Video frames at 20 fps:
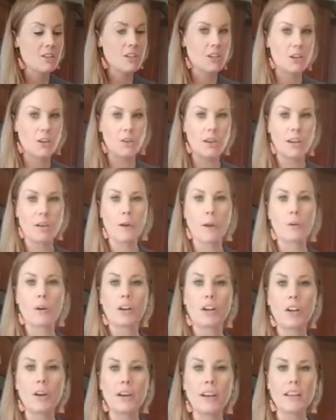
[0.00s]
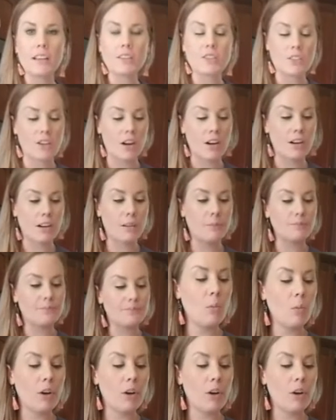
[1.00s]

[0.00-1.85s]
So anyway, we're gonna go ahead and get started.